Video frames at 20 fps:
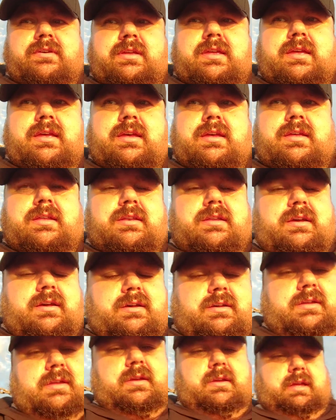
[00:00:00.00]
and
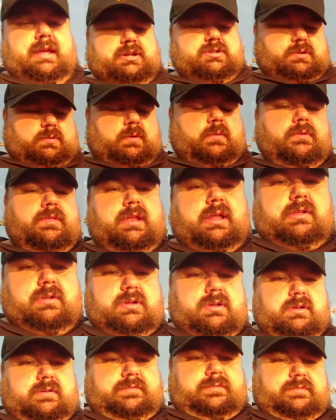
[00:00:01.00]
actually went with an elk
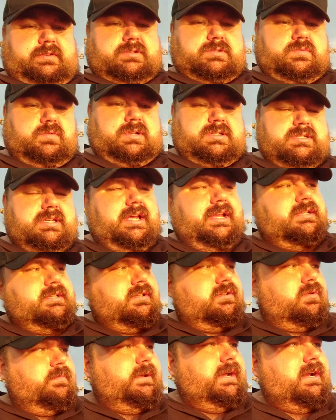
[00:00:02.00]
hoof because one side's a
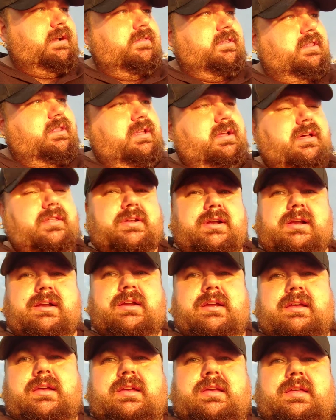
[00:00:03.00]
little bigger than the other
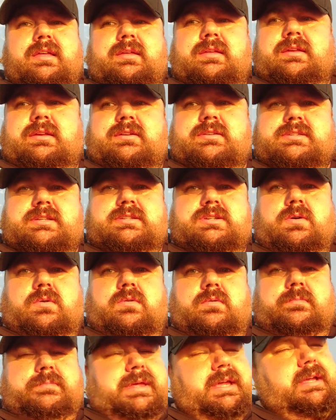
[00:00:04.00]
because it's
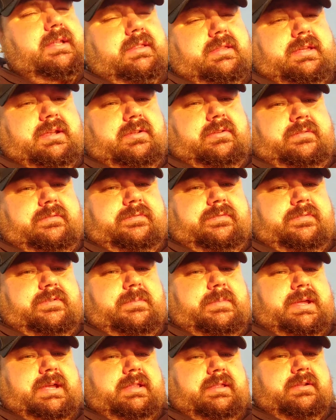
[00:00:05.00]
going big and little for
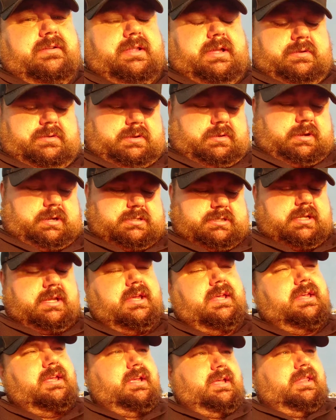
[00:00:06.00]
big and little outdoors.
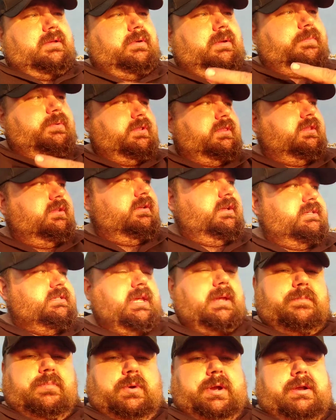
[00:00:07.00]
And then we put the nice
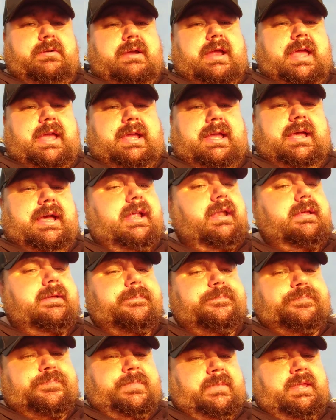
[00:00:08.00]
8-point rack on it.
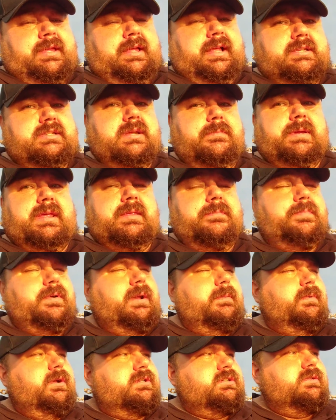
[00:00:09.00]
That's going to be
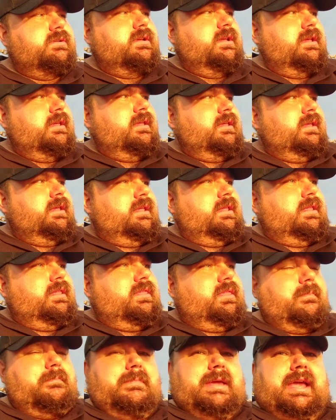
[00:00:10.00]
pretty much
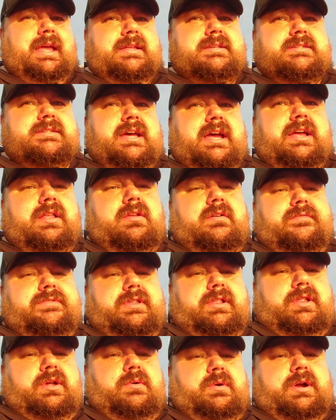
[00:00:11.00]
the main style of
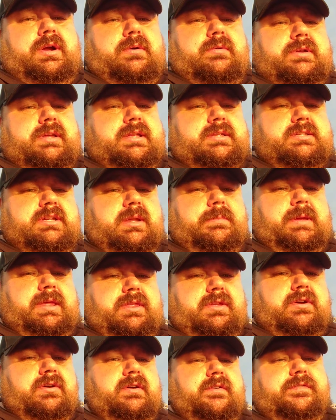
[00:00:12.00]
the logo. It's going to be
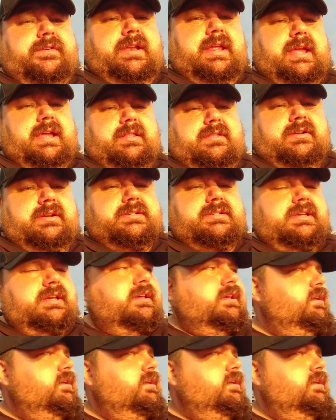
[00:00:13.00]
the hoof and antlers.